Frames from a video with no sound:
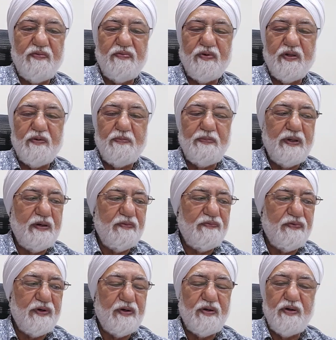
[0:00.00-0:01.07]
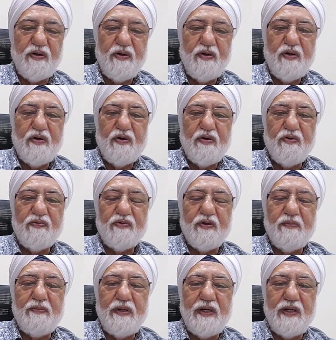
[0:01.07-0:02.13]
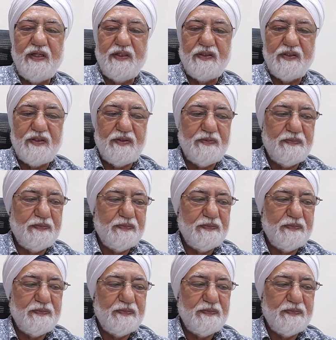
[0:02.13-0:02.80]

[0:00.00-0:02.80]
for the benefit of the Malays.